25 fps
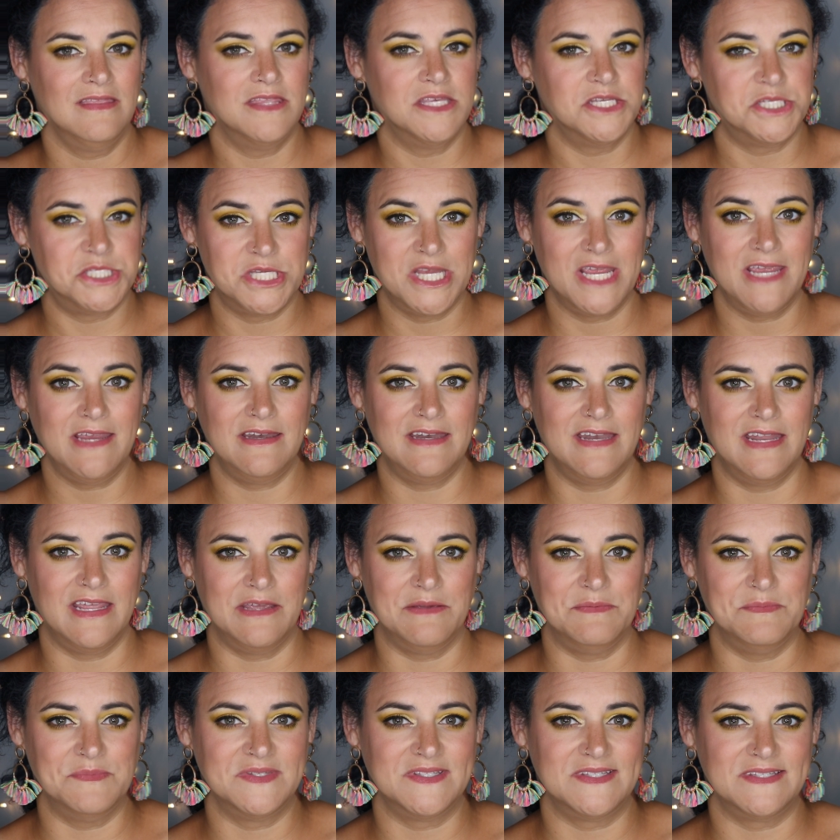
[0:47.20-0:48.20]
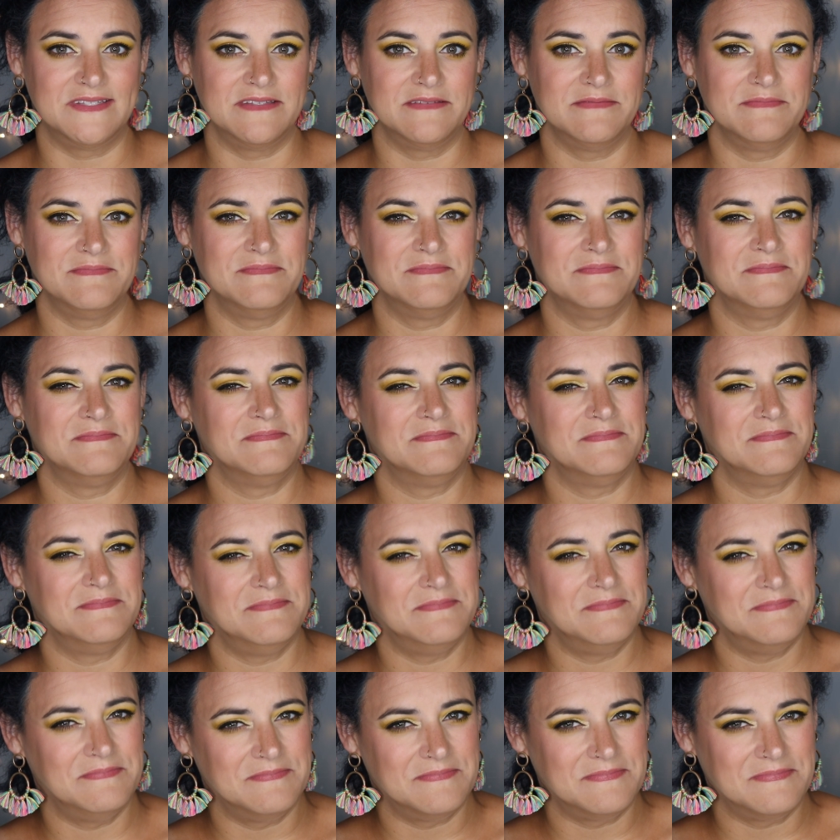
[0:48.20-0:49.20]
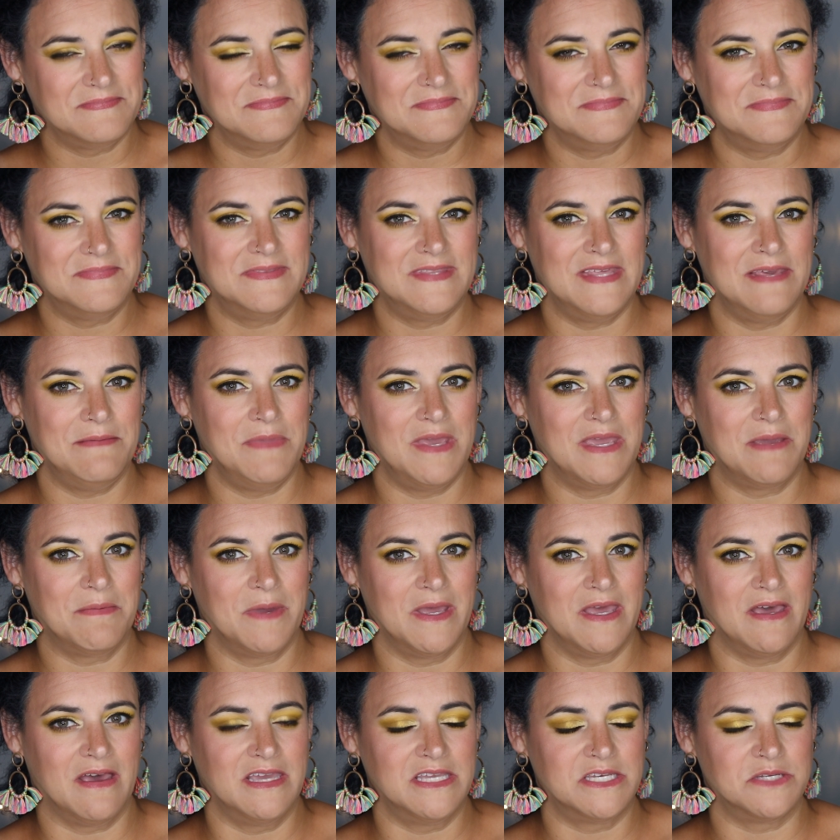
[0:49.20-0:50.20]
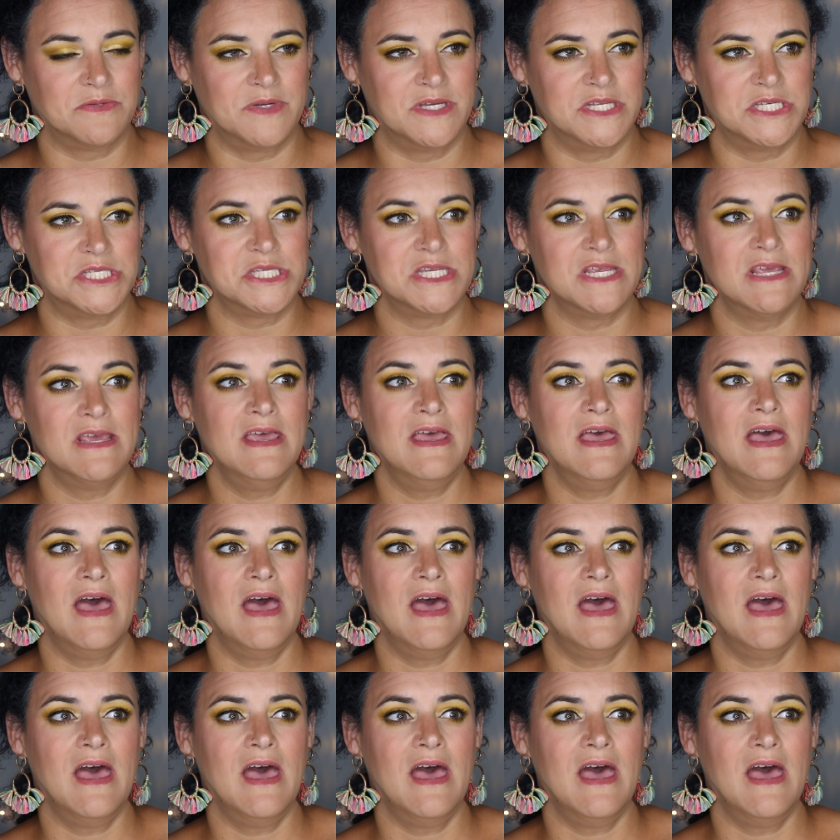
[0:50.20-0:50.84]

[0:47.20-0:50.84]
The shade names, they make my eye twitch.